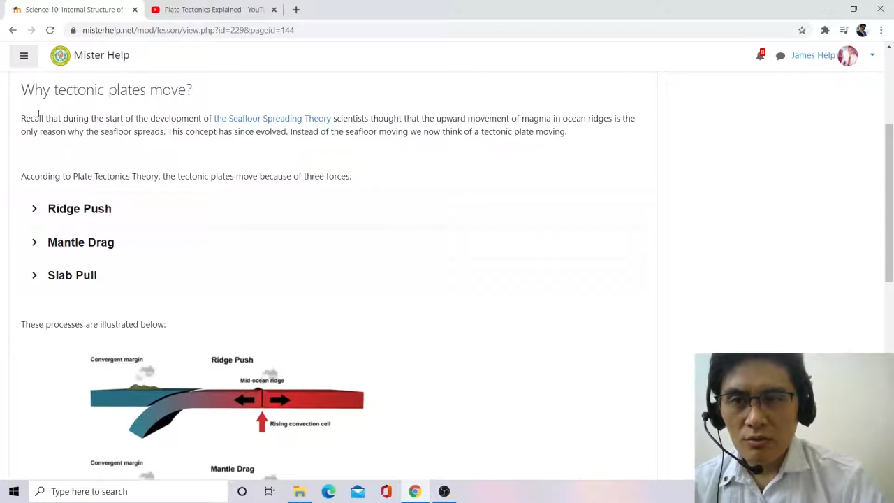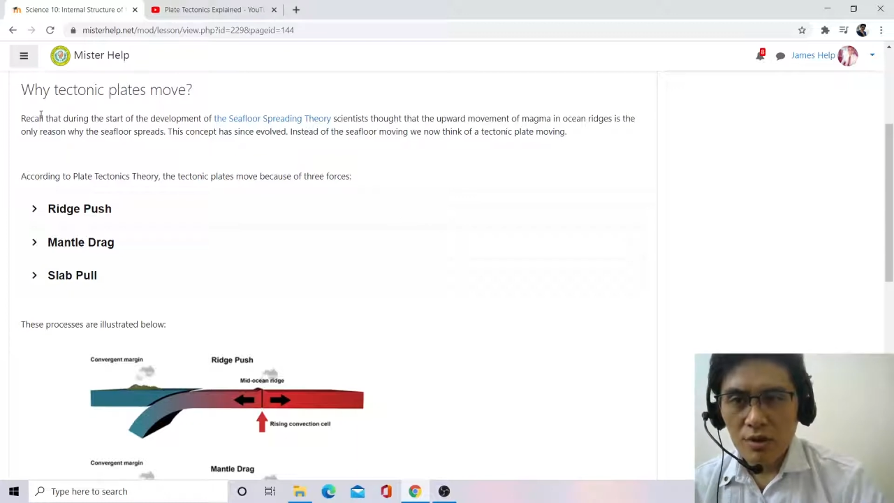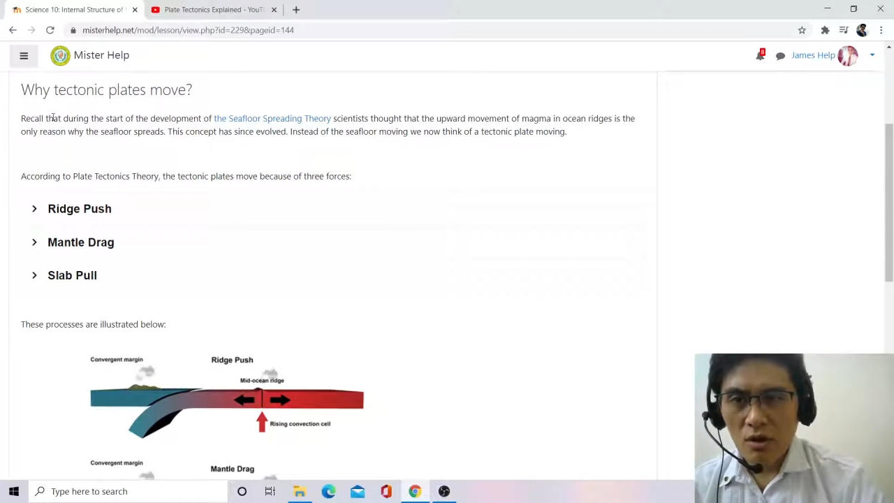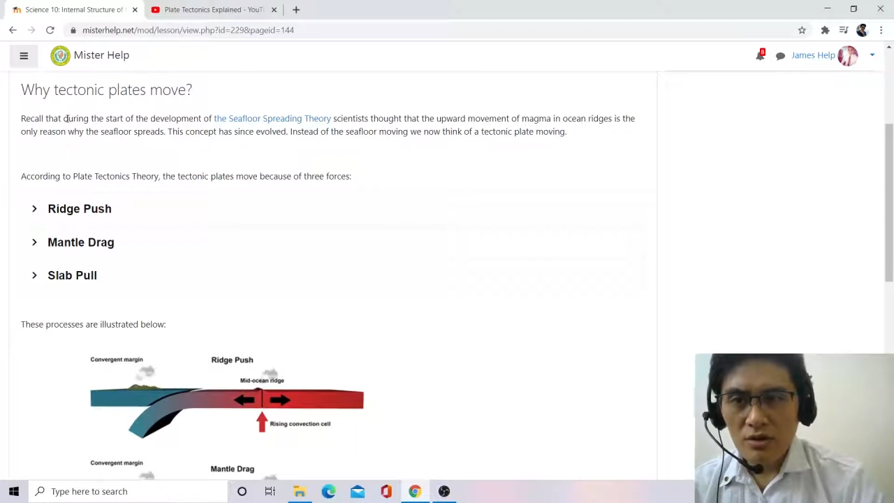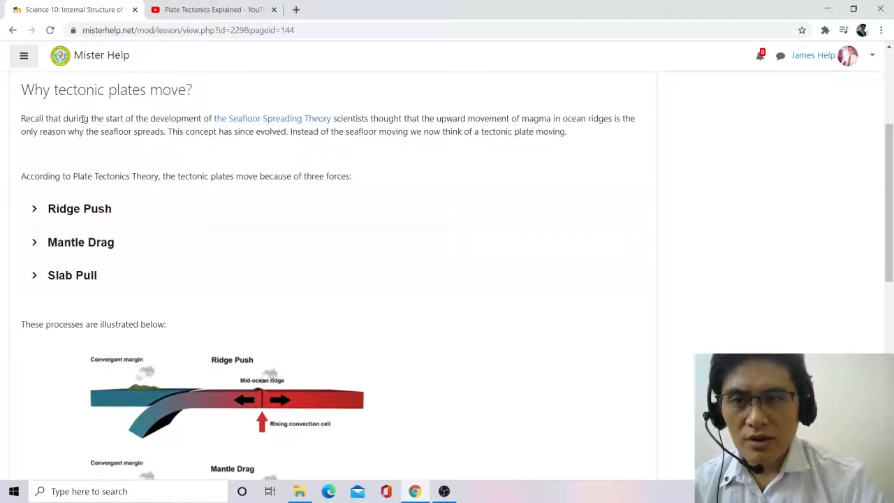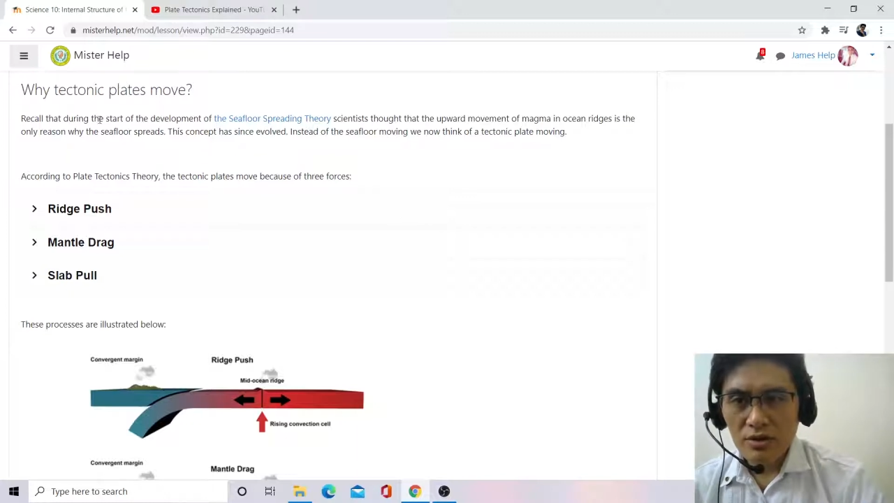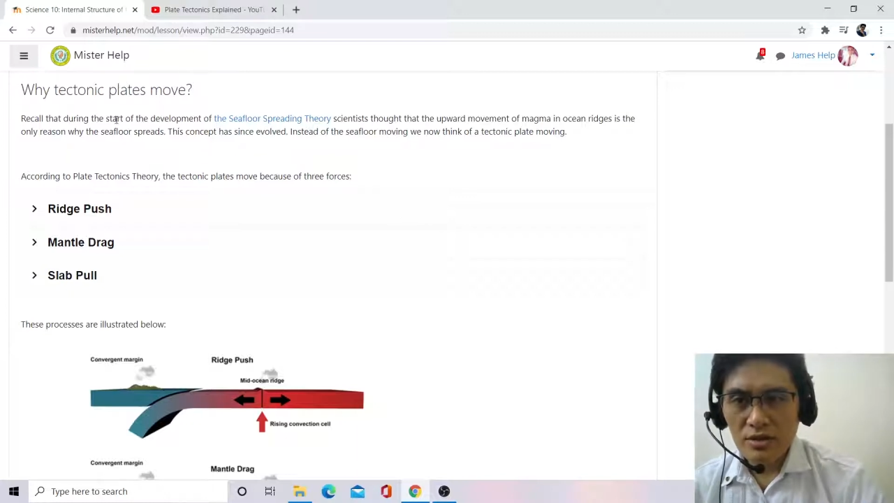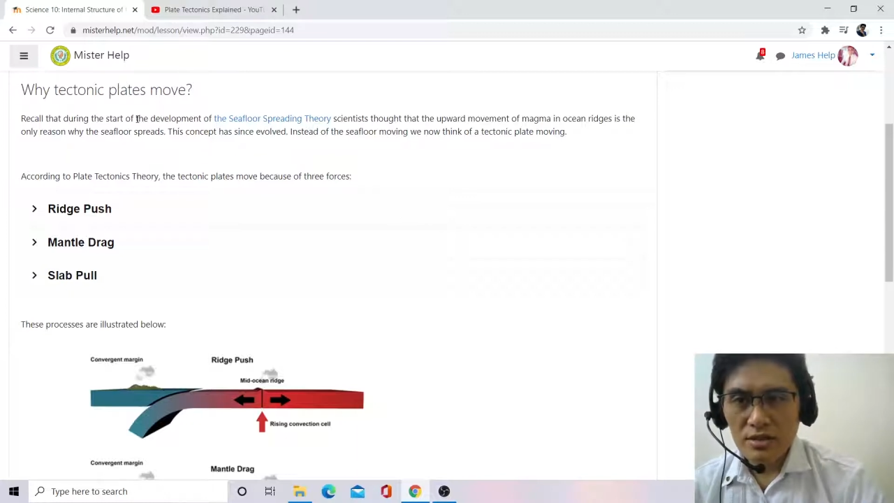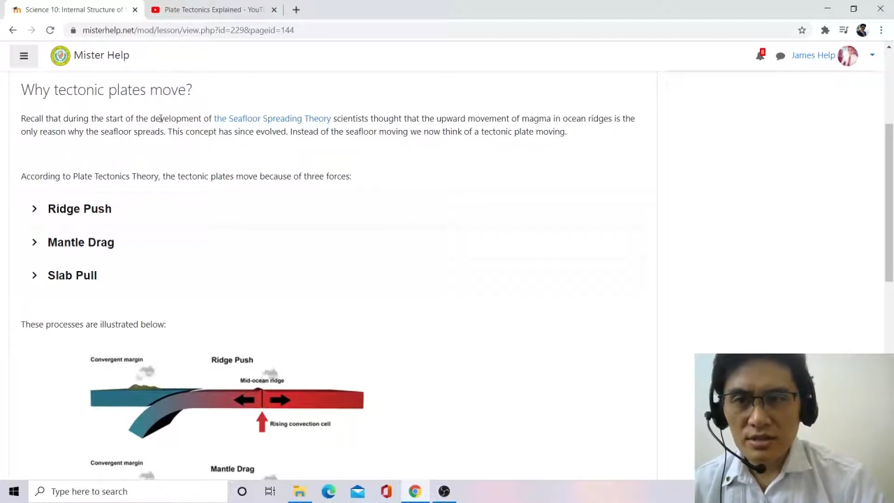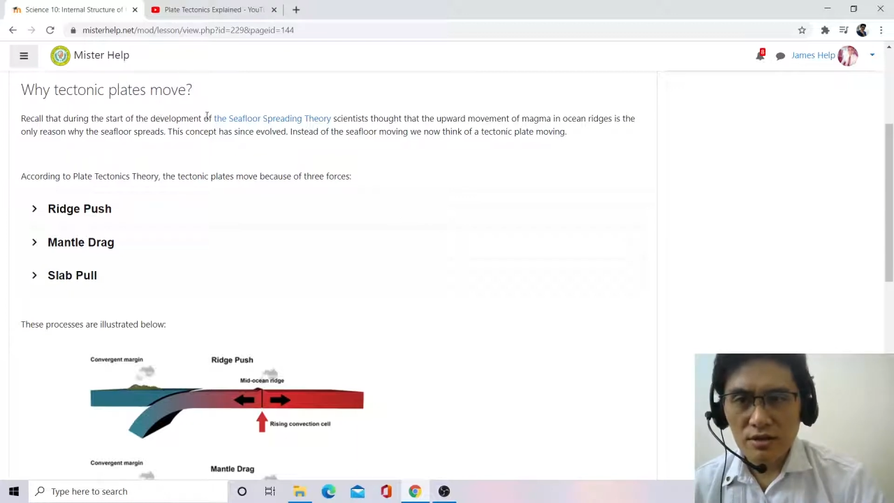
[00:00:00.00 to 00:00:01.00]
recall that
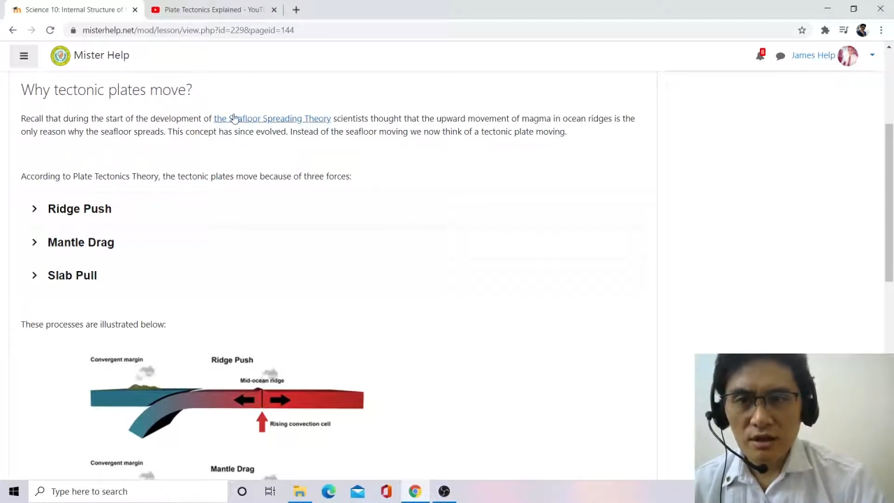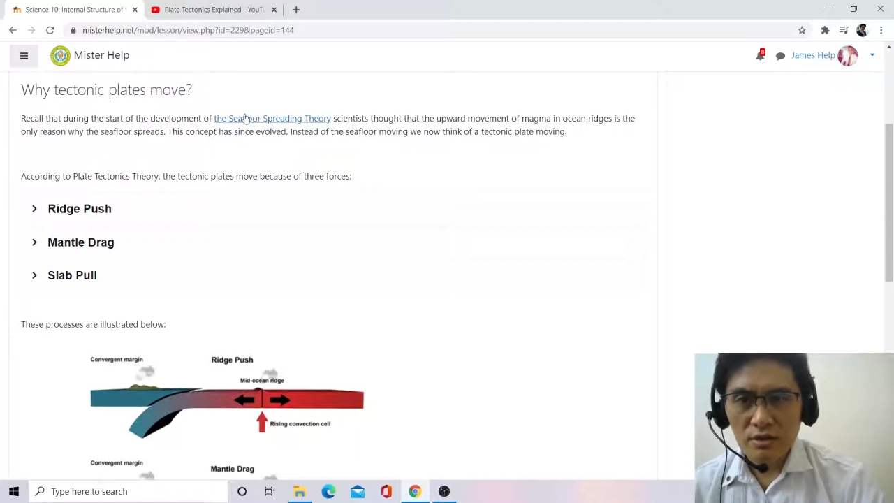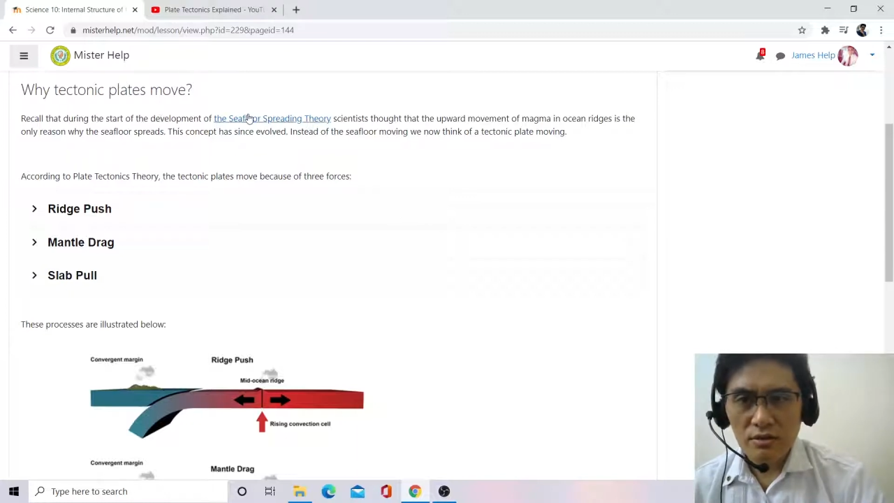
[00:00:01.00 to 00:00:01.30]
during the start